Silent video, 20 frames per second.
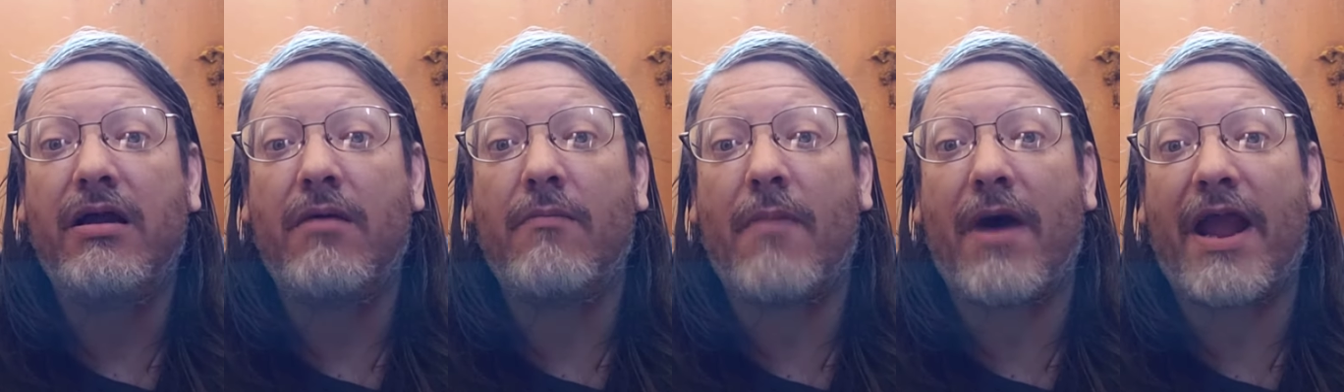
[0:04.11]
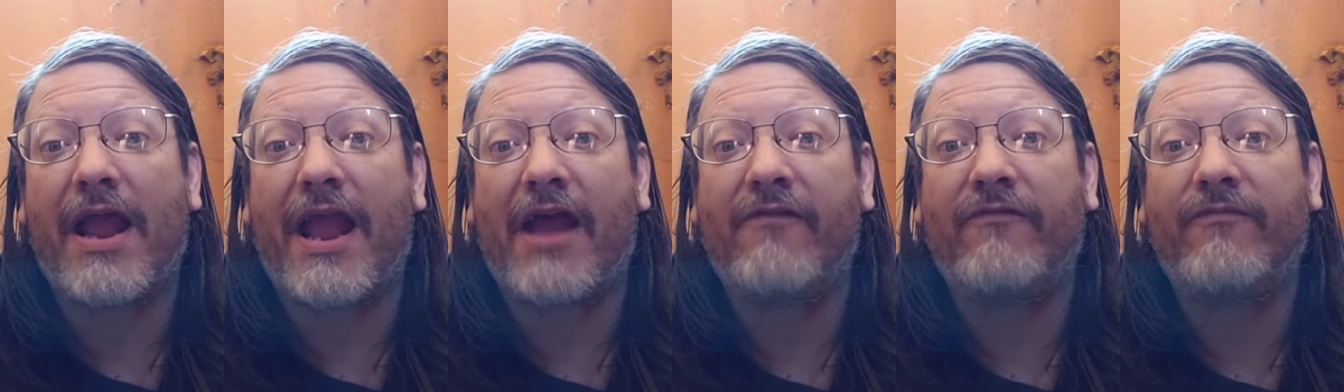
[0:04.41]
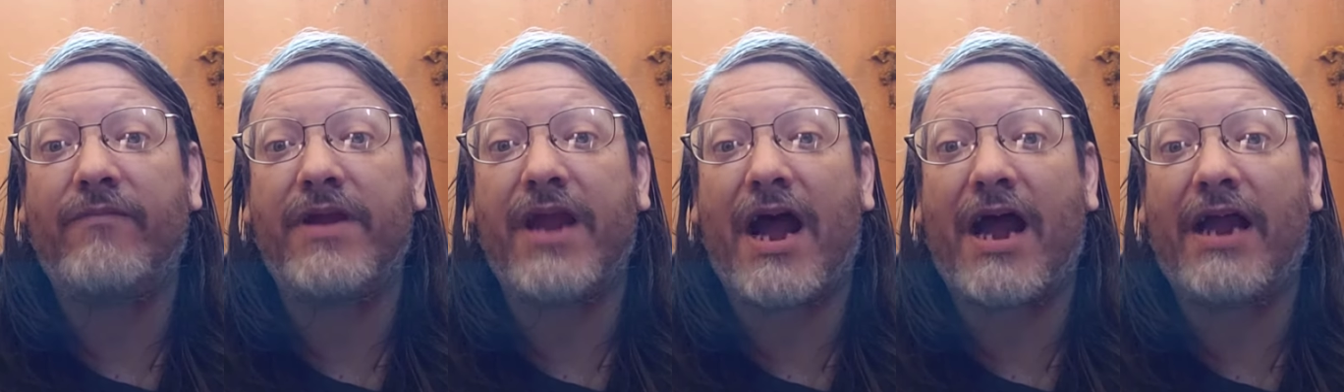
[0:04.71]
my
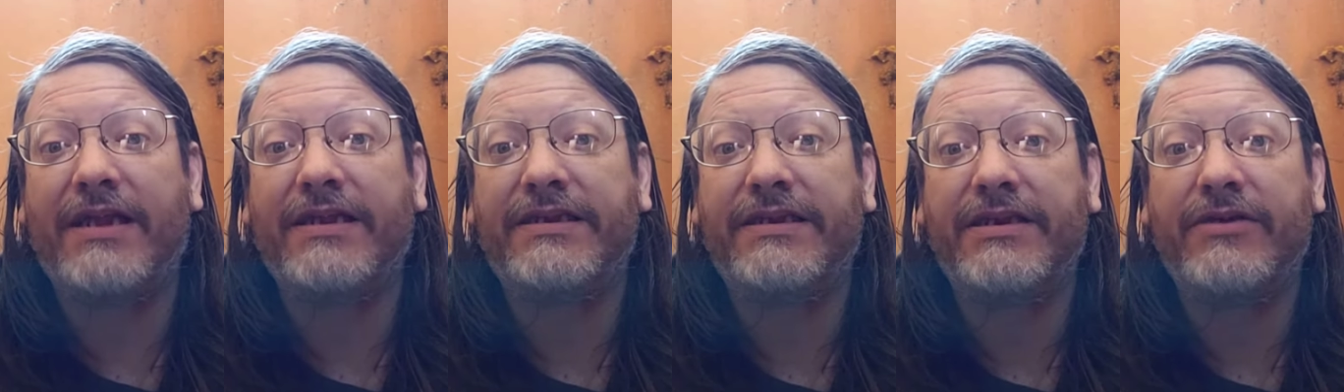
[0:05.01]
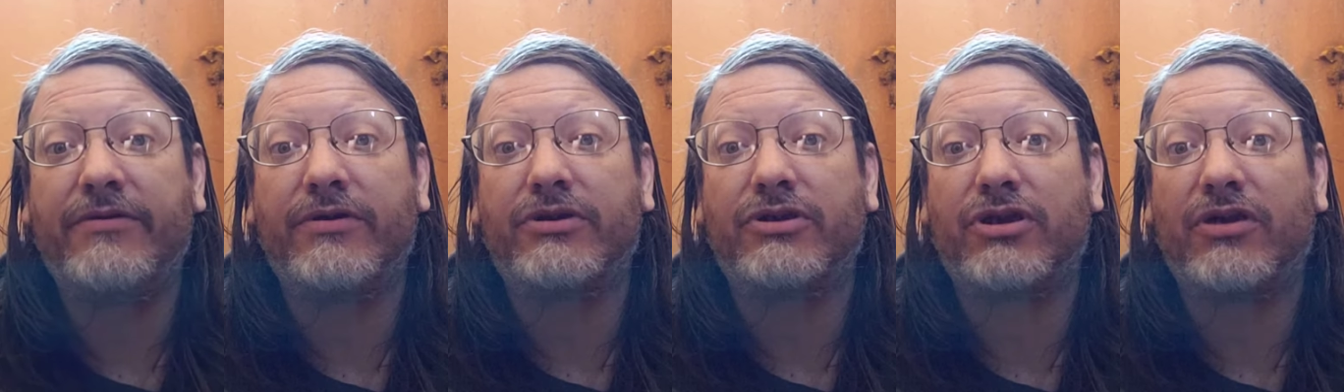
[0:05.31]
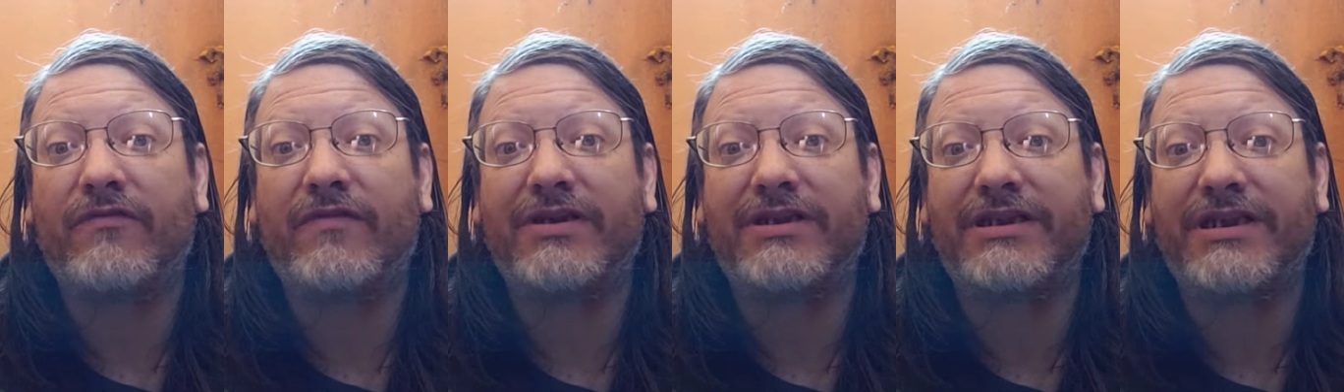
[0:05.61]
FBI and Secret
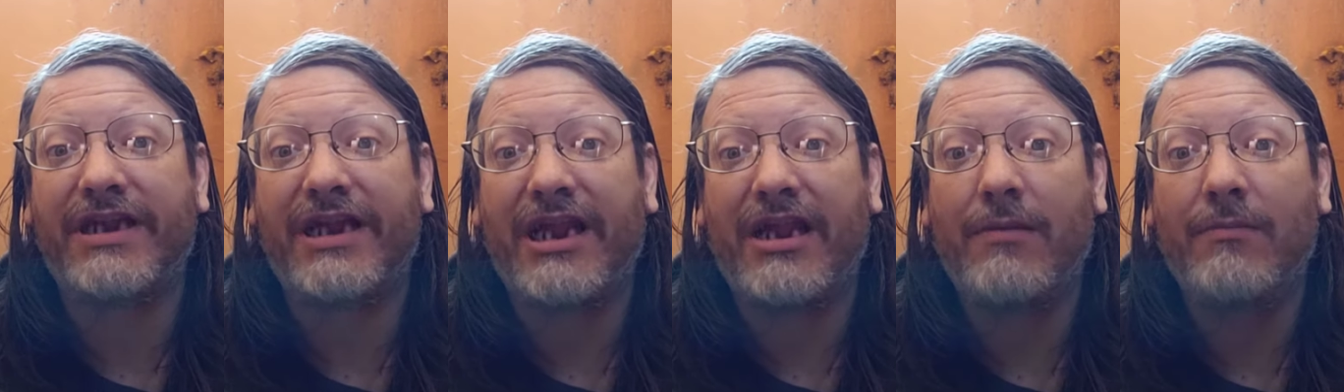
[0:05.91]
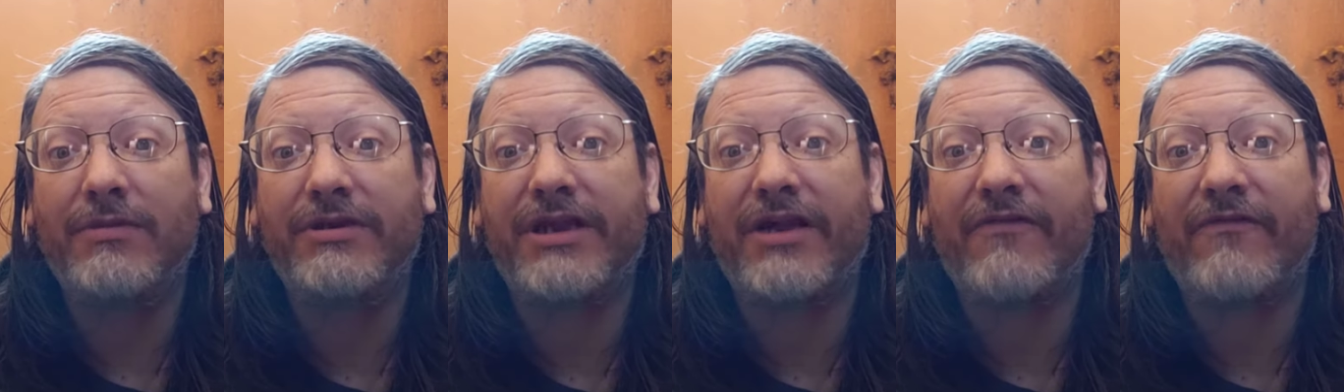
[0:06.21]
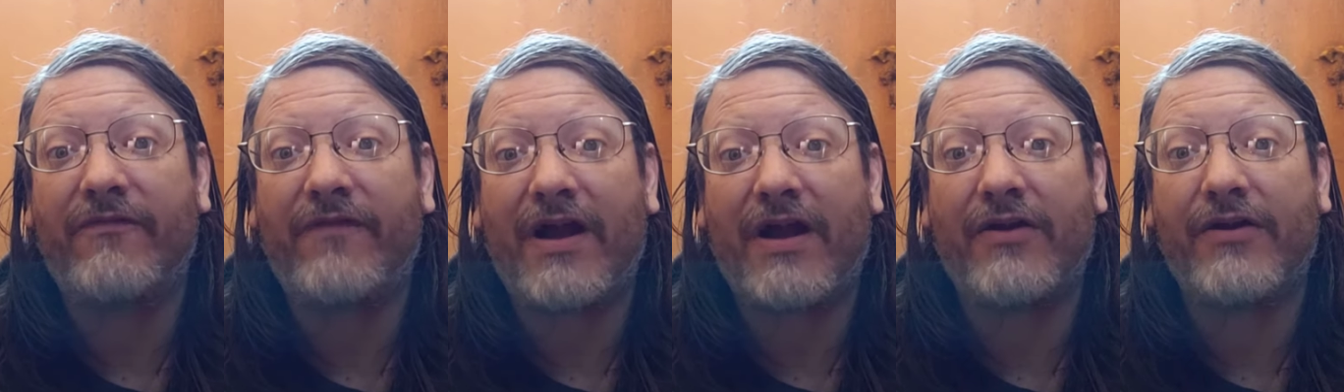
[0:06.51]
Service teams
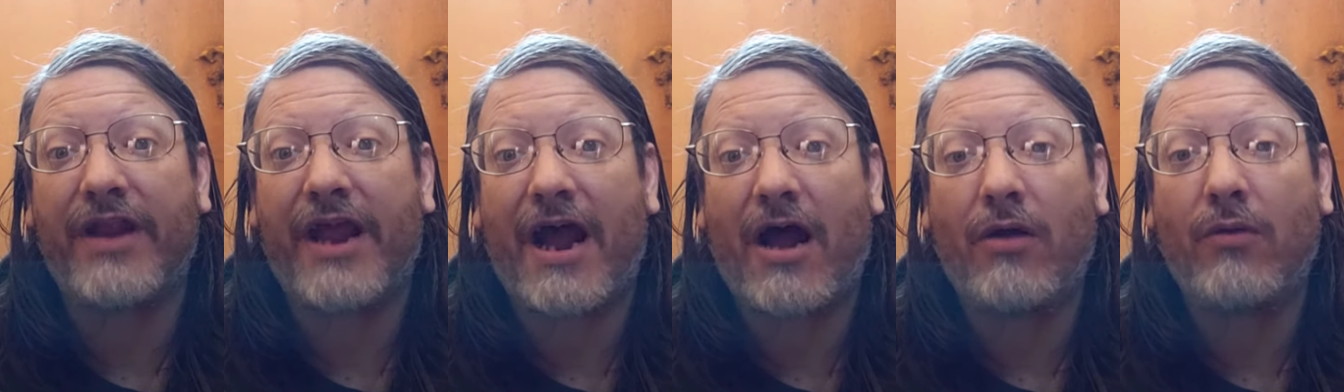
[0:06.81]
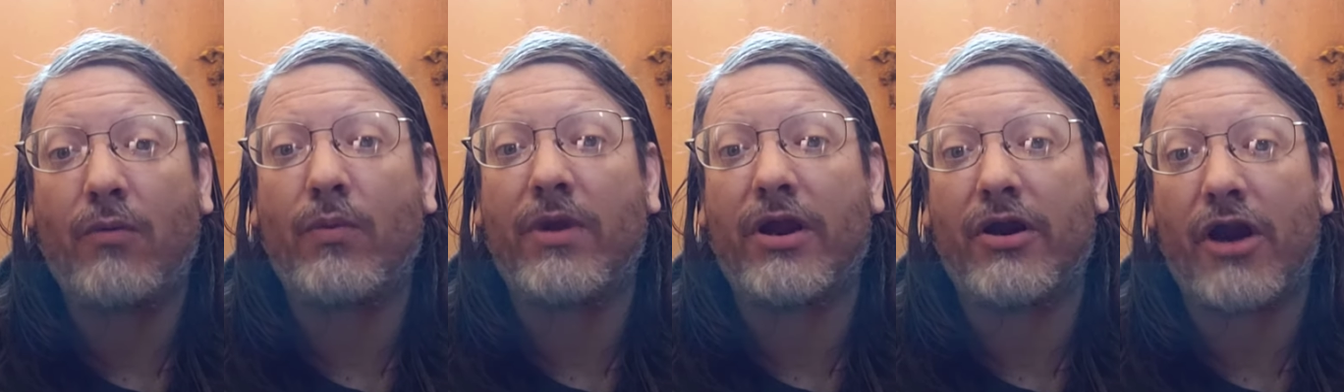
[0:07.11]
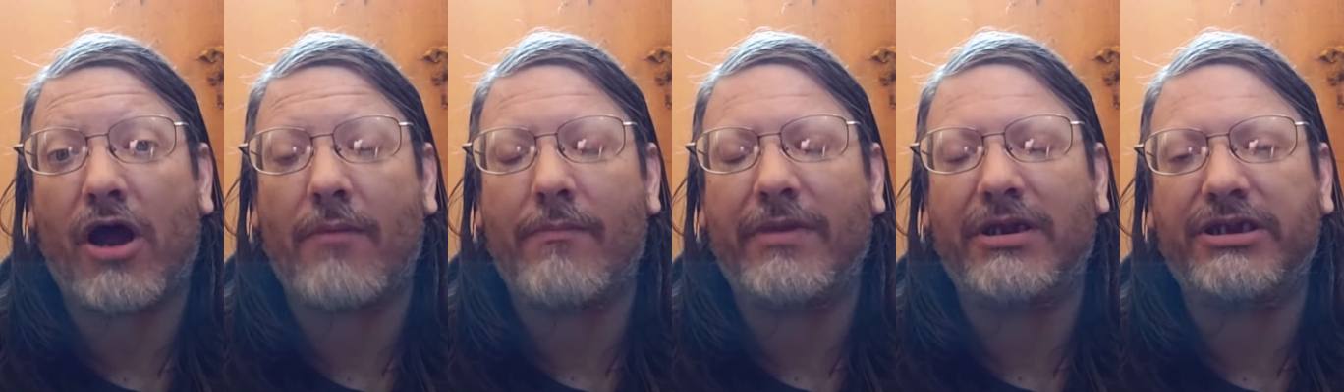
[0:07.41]
have found out we are
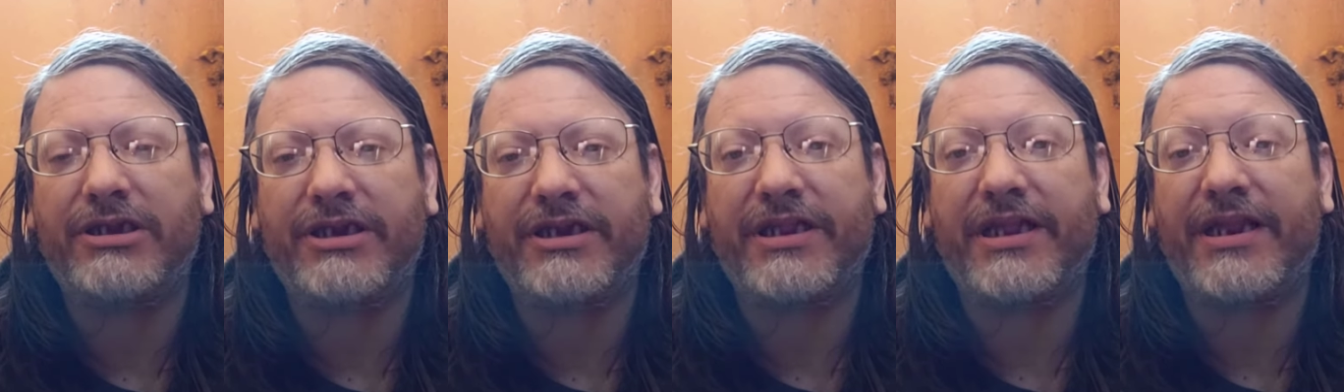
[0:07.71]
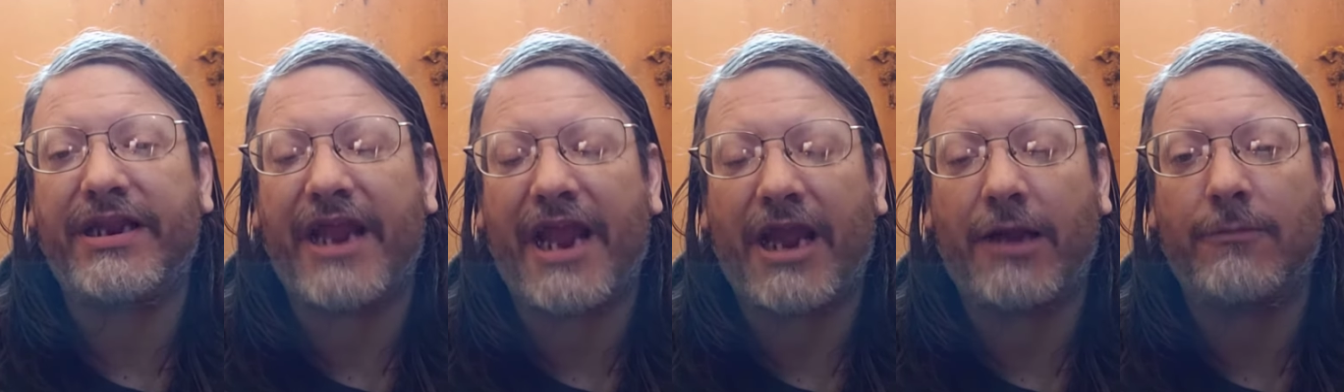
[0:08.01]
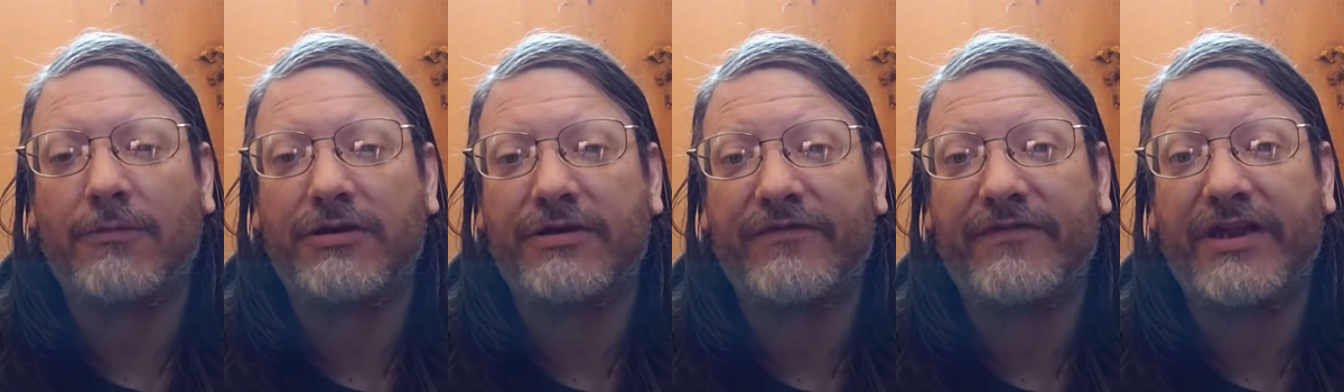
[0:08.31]
not mentioning the
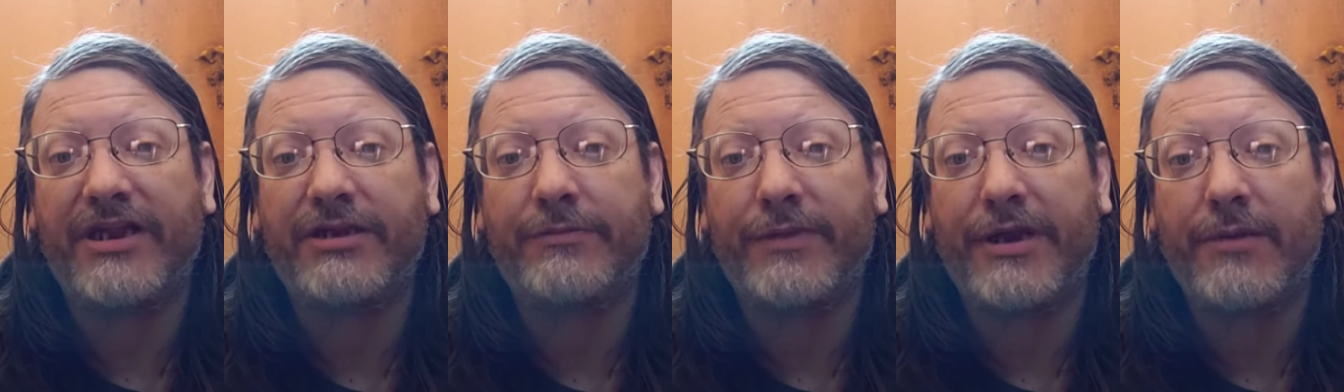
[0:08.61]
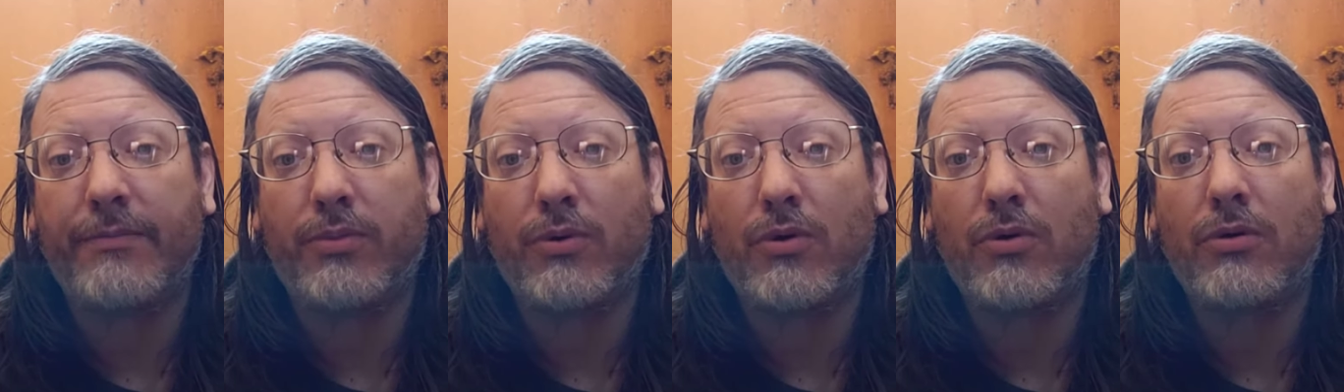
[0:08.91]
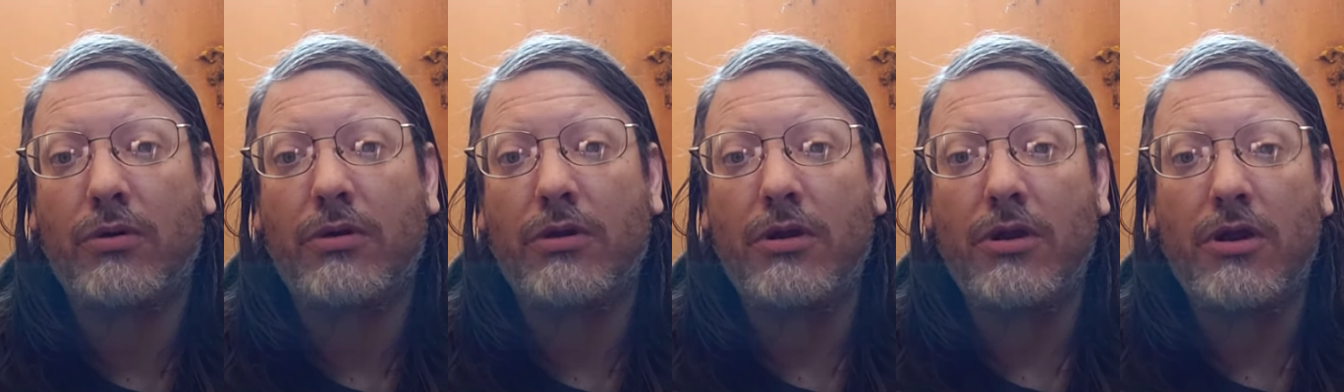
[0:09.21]
names of these
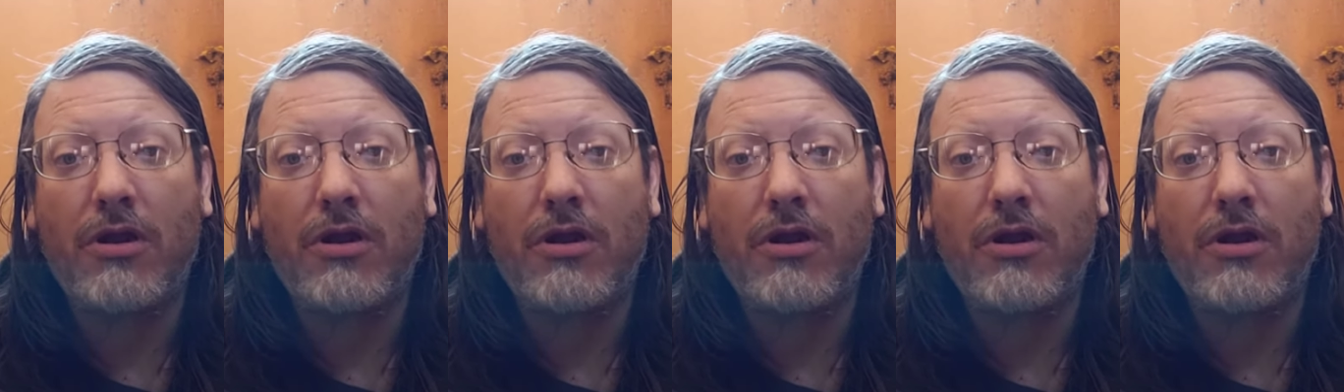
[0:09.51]
people,